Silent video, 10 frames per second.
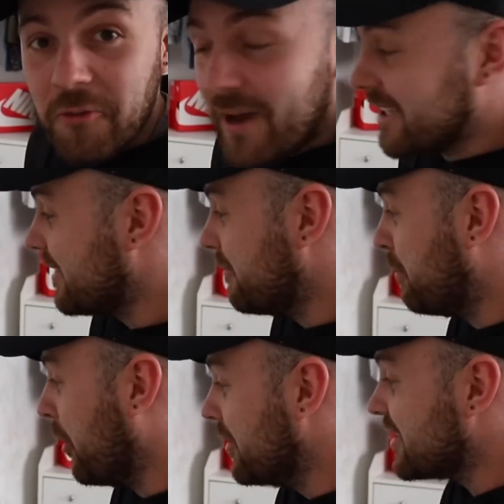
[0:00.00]
massive
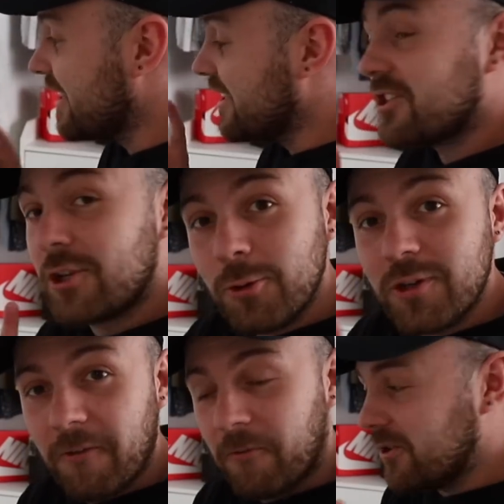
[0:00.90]
but. There's two
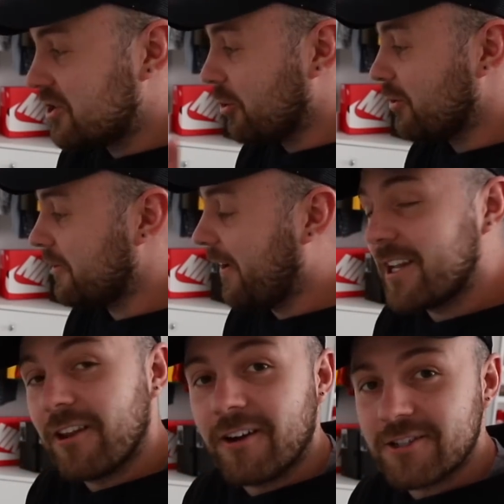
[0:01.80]
different sorts of
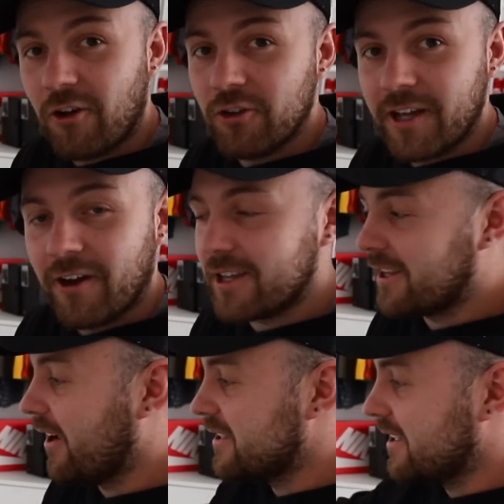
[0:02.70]
headlights on the
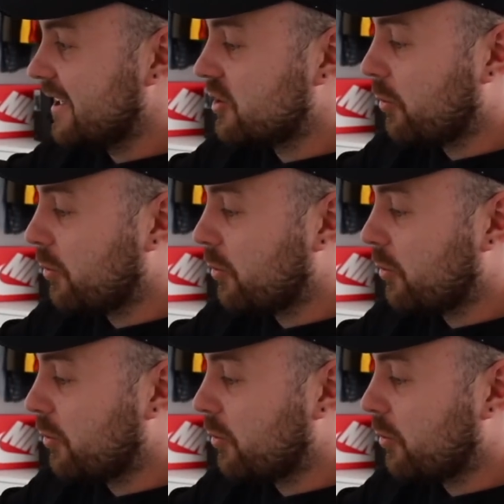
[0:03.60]
i30. There's the